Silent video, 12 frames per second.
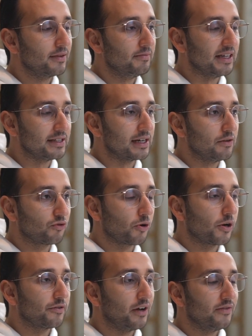Basically
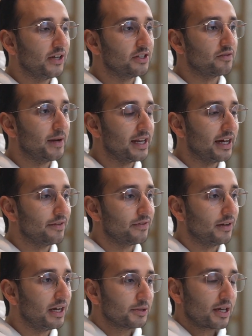wrote off 5 days of my life.
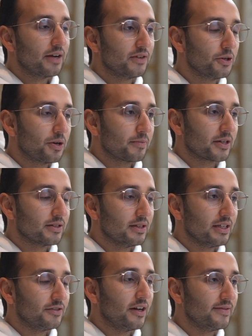And it was kind of annoying because in
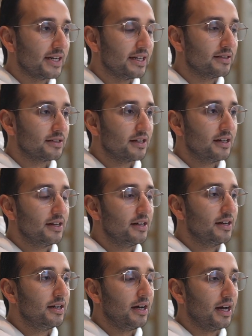these 5 days,
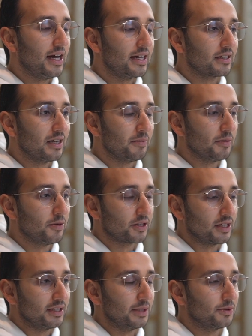I had a couple of
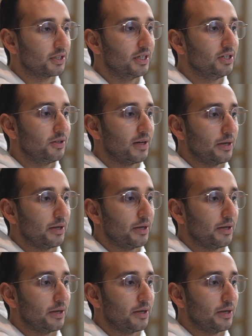podcasts I was going to do.